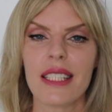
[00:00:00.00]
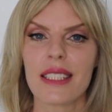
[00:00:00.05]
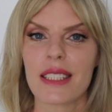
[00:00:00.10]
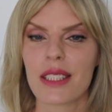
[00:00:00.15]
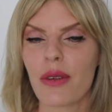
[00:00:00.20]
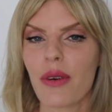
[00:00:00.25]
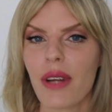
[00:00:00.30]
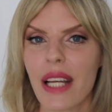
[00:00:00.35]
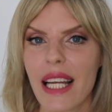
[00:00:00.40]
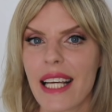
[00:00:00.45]

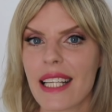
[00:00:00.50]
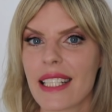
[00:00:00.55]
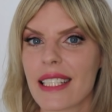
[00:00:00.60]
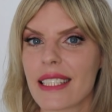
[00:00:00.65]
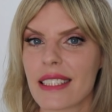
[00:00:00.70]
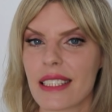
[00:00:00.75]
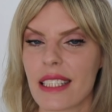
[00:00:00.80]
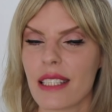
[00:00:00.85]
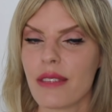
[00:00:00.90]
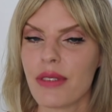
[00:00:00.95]
So
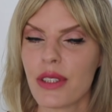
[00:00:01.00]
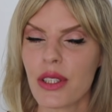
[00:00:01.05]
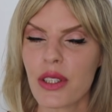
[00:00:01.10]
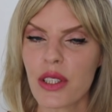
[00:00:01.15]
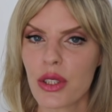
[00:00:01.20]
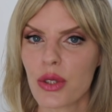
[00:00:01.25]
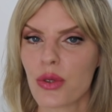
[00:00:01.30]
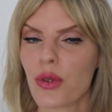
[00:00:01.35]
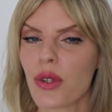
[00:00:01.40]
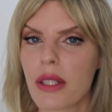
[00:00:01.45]
ladies, if you
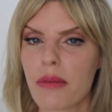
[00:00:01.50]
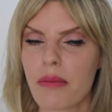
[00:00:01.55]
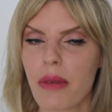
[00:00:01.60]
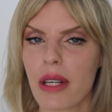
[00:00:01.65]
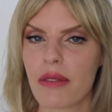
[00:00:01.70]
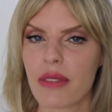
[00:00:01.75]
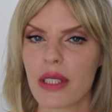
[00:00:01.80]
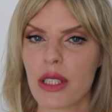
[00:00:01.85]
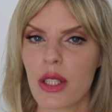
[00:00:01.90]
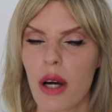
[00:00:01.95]
enjoyed
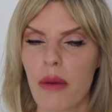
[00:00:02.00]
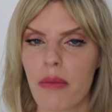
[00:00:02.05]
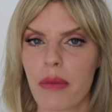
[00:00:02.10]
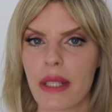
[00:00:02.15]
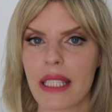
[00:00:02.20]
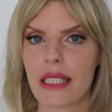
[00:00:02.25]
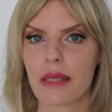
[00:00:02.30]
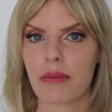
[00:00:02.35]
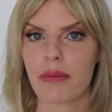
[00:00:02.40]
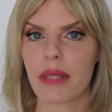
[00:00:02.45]
my video,
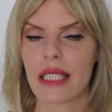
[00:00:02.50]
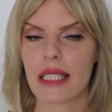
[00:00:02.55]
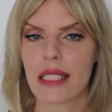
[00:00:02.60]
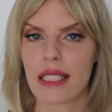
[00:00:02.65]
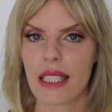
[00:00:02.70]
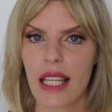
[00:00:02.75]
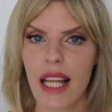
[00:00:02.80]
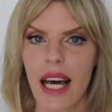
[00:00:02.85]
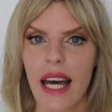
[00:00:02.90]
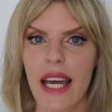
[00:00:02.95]
please
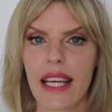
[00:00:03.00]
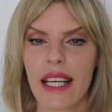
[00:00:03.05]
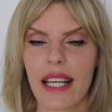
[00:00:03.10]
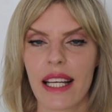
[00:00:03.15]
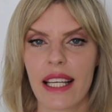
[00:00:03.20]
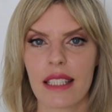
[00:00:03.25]
press like,